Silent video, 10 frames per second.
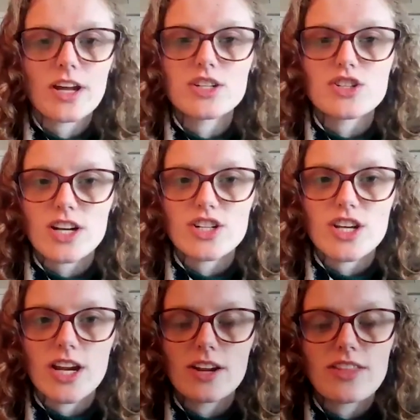the
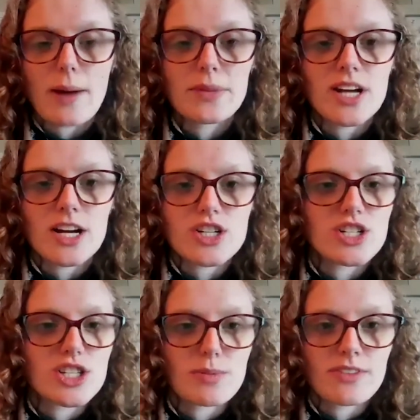that
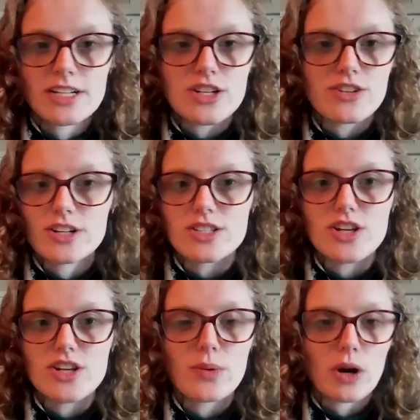production supervisor, there's
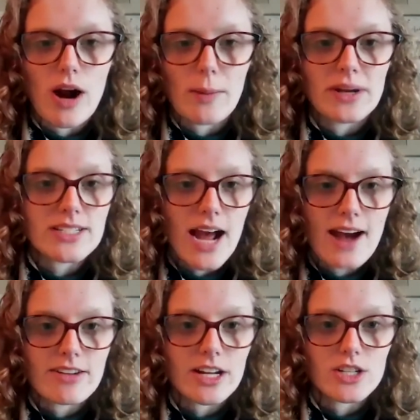no requirement to
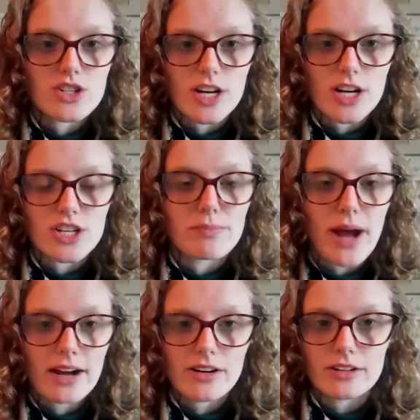have a construction
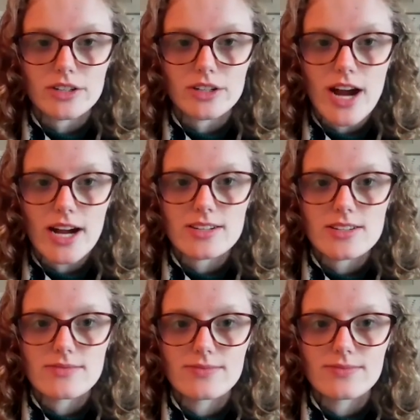background, correct?